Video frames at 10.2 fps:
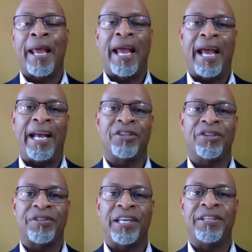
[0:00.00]
And
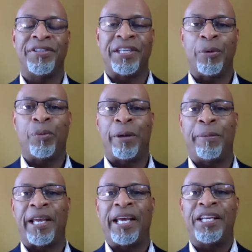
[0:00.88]
since then, we're
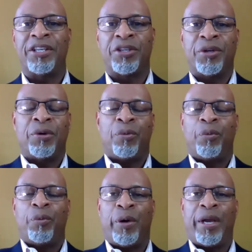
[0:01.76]
beginning to,
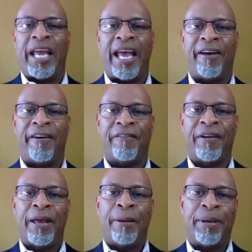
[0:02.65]
we have
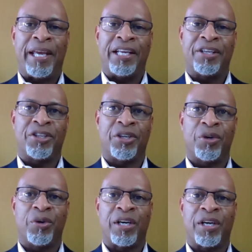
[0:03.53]
begun
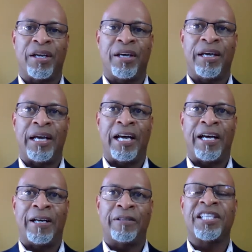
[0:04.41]
to
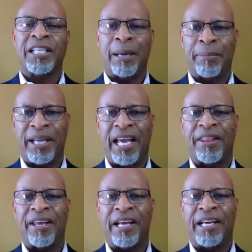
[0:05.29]
uh, just come
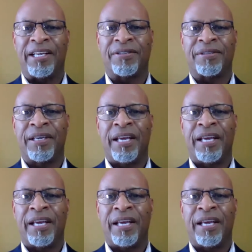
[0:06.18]
together as,